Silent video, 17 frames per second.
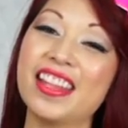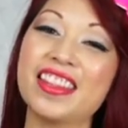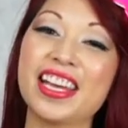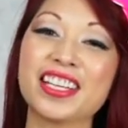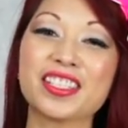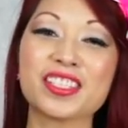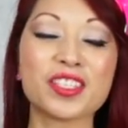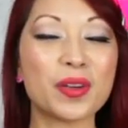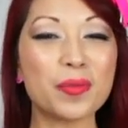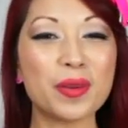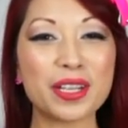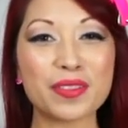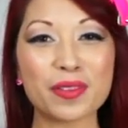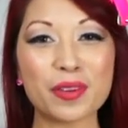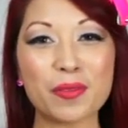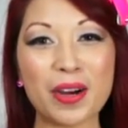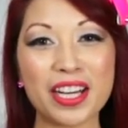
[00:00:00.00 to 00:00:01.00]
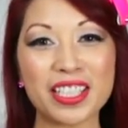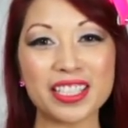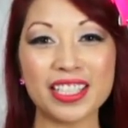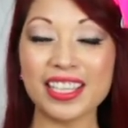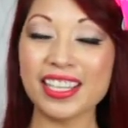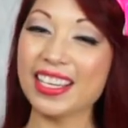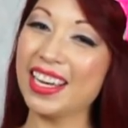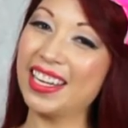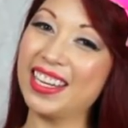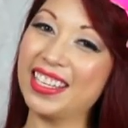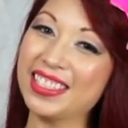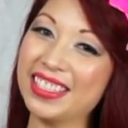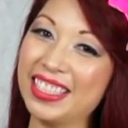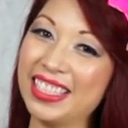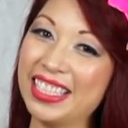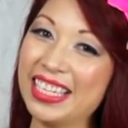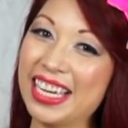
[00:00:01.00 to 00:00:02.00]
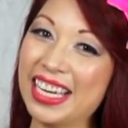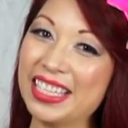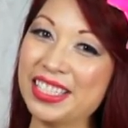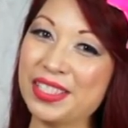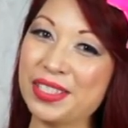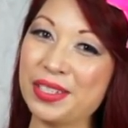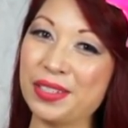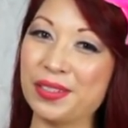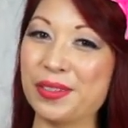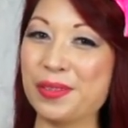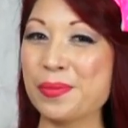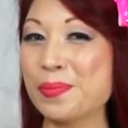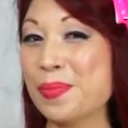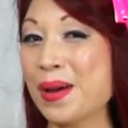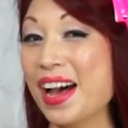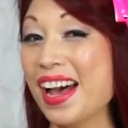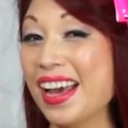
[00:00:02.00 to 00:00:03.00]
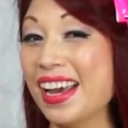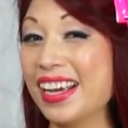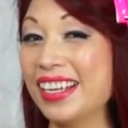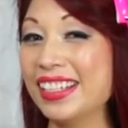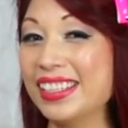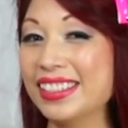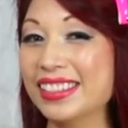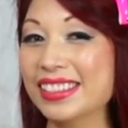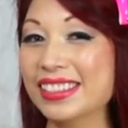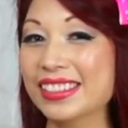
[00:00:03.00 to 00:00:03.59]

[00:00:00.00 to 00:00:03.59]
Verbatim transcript: Thanks so much for watching, and I'll see you again soon. Bye!